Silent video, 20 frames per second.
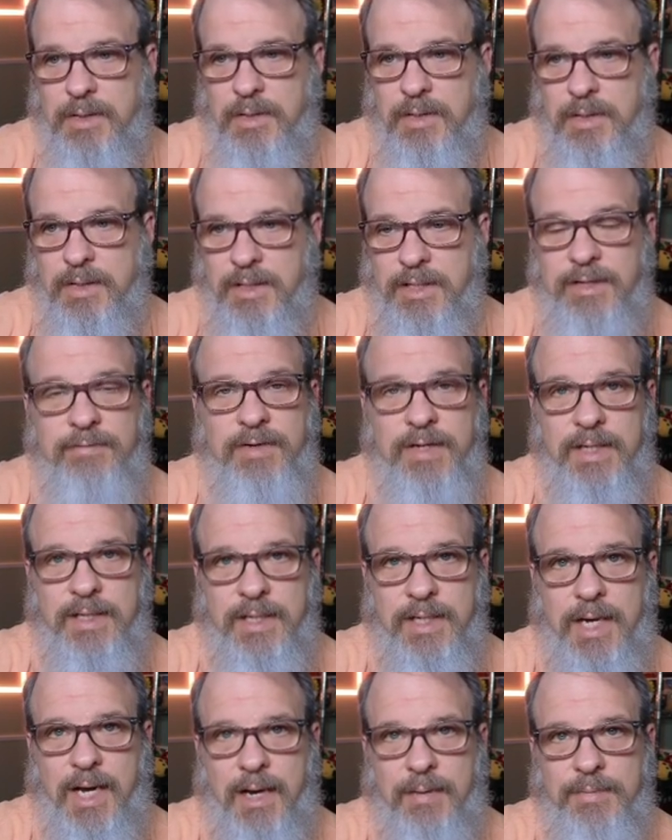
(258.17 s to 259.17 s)
leave it in the
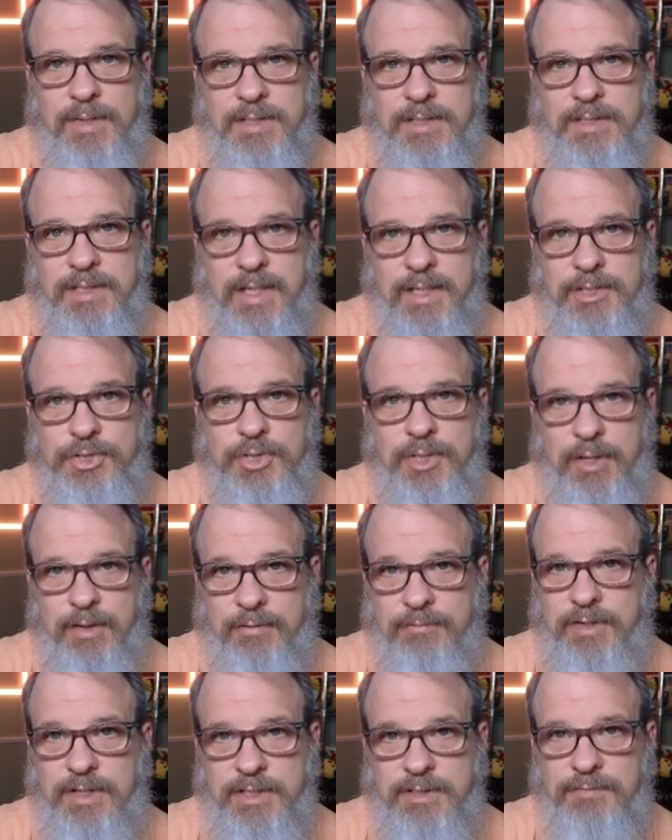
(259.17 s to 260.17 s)
comments section
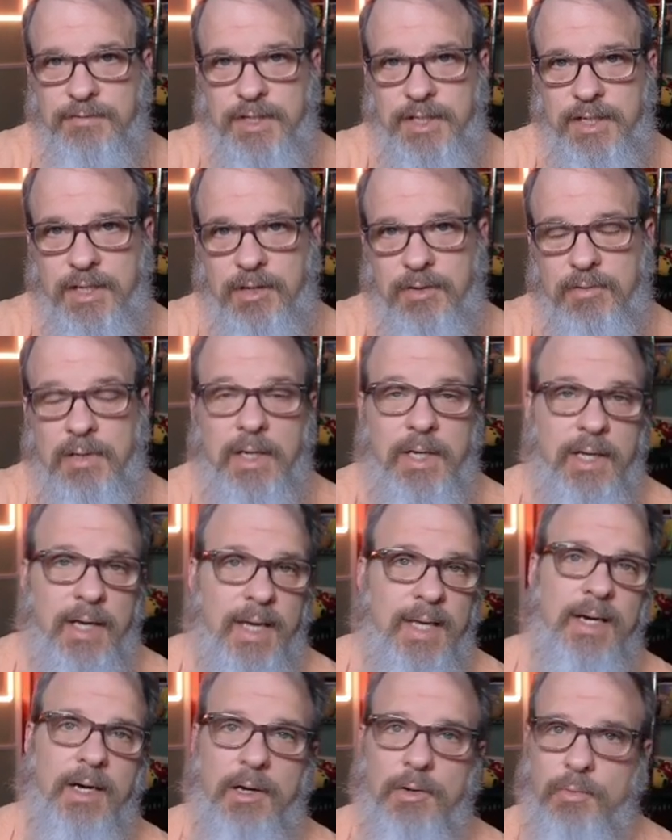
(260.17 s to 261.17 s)
of this video,
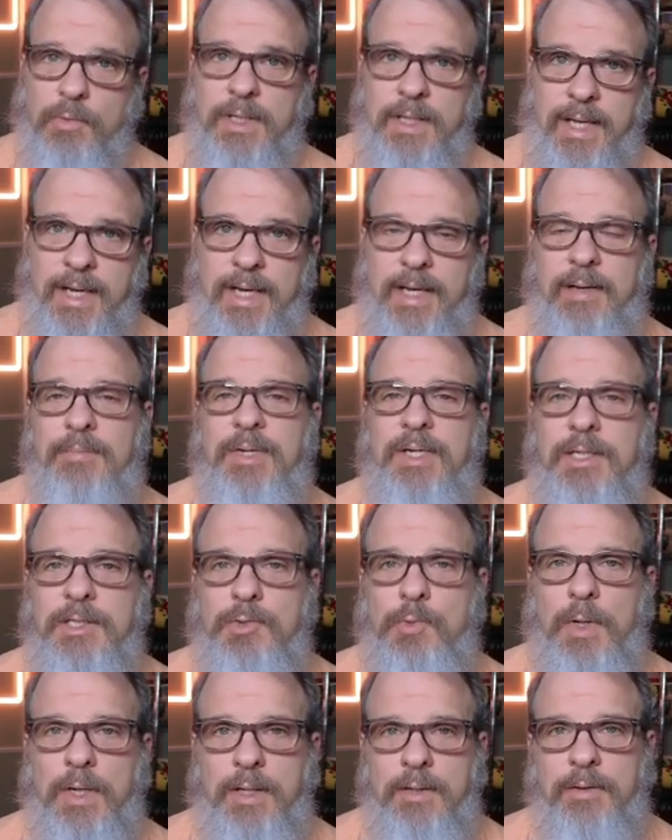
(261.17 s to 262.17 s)
and I'll relay it. Because
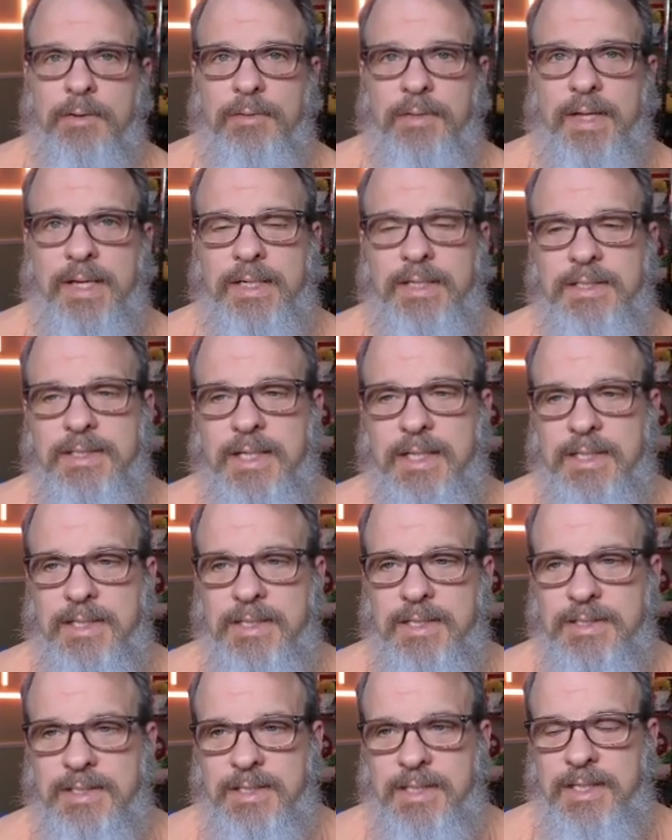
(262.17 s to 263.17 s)
one of the things that
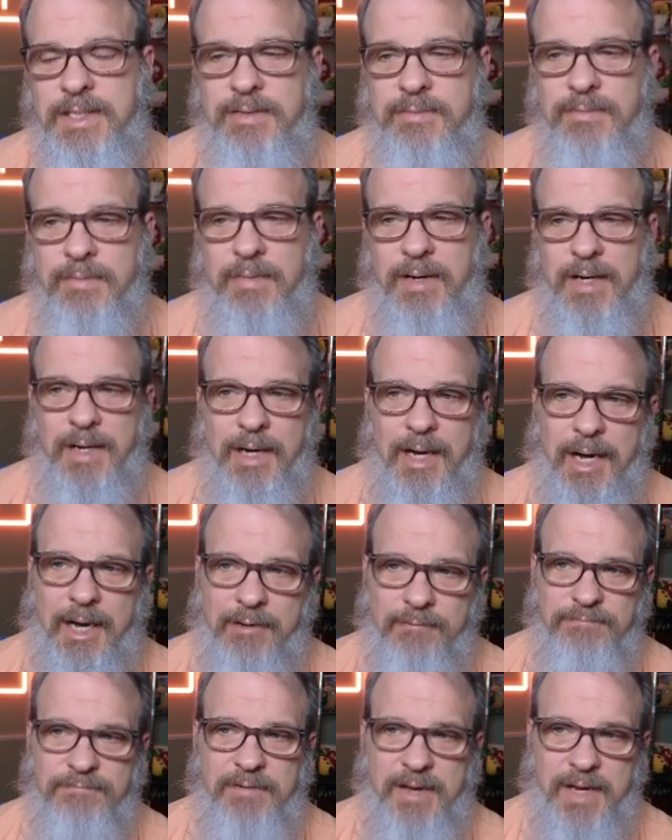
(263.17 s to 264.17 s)
this team,
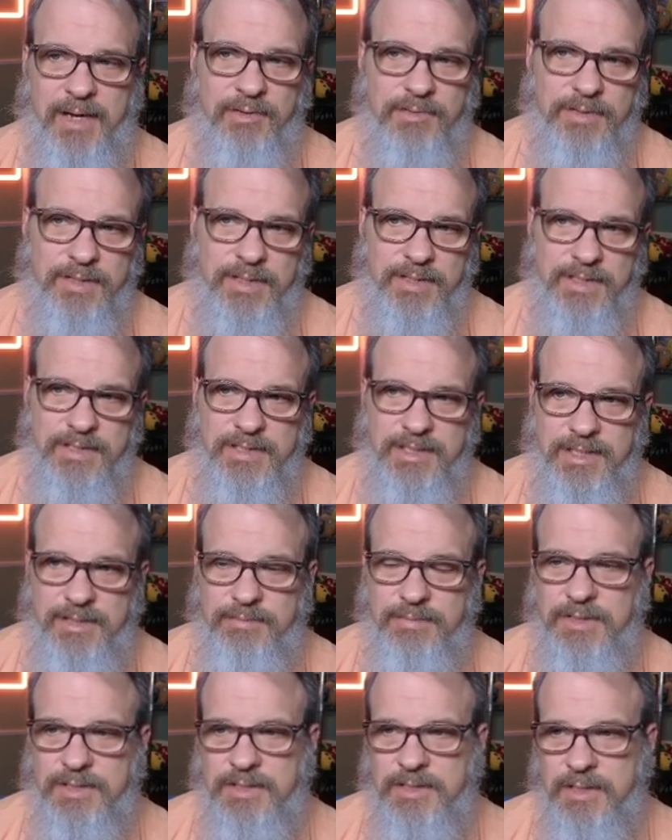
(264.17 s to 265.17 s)
I've found that this
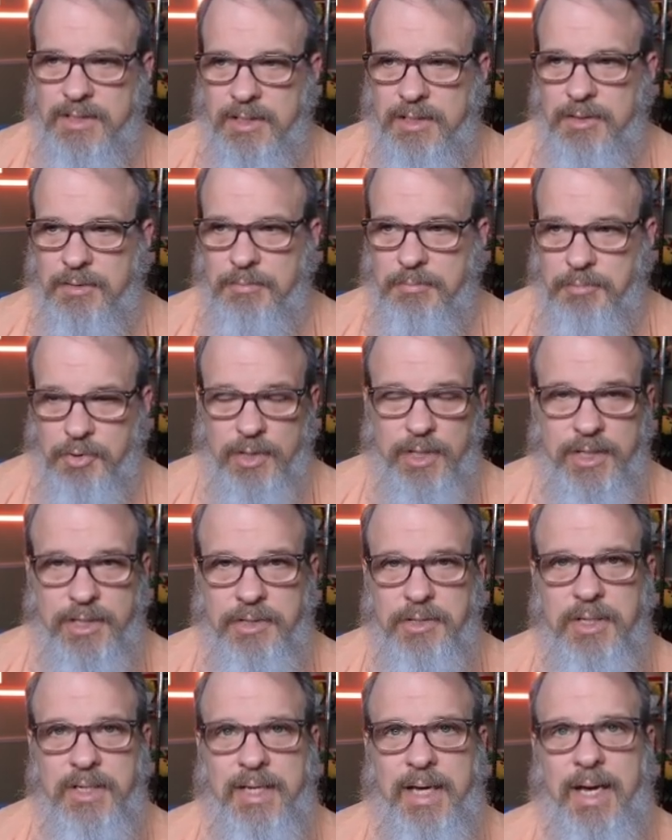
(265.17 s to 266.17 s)
team is pretty
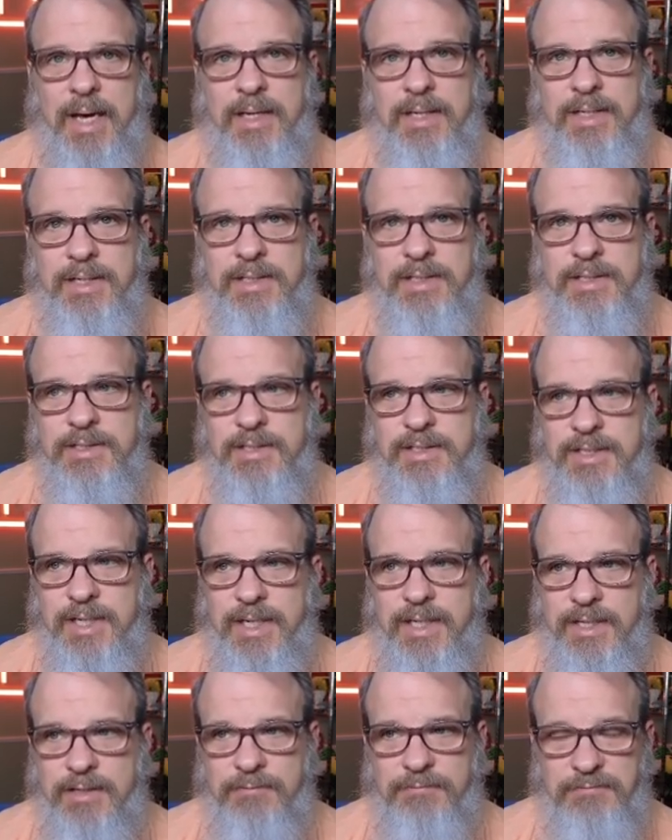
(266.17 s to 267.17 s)
good at, is
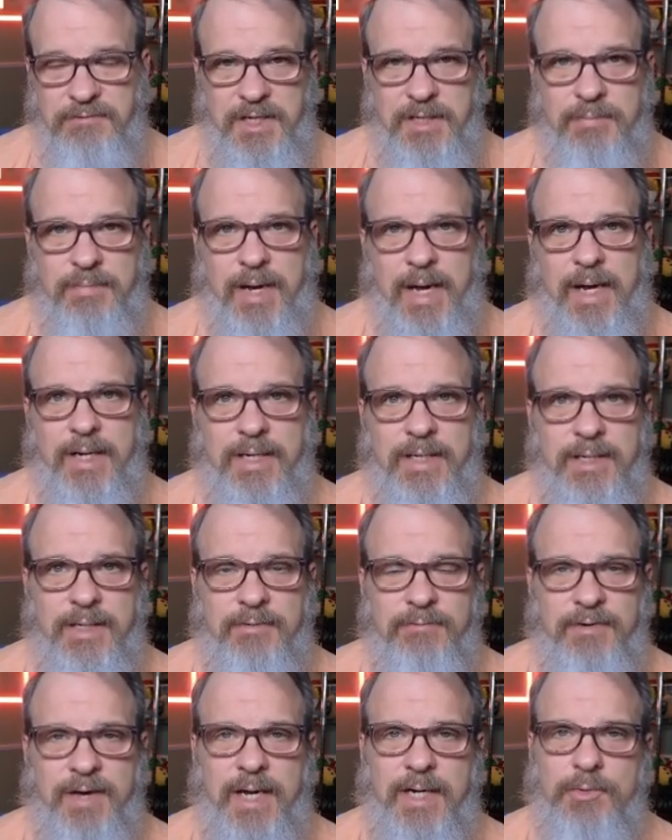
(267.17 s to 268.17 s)
taking feedback. And
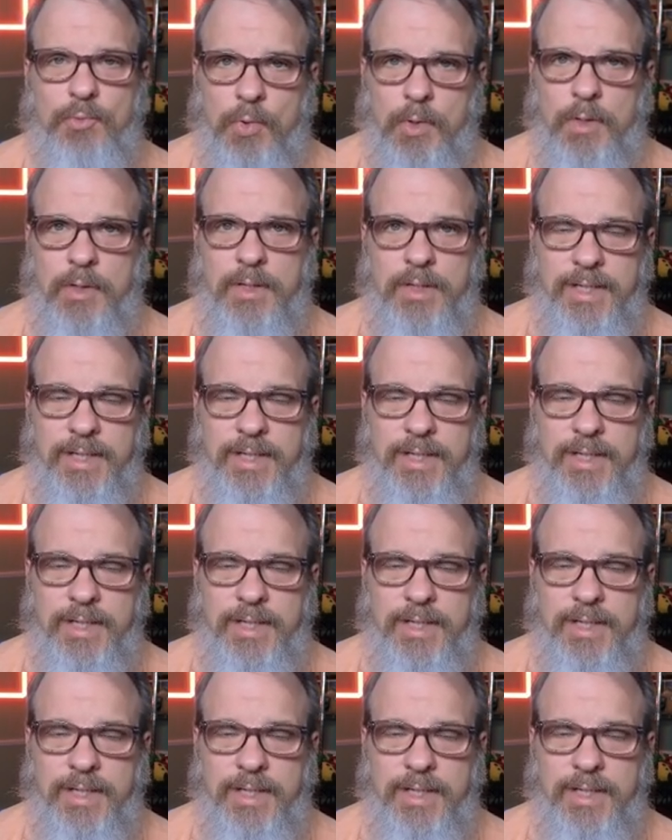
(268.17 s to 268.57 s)
in fact, Royal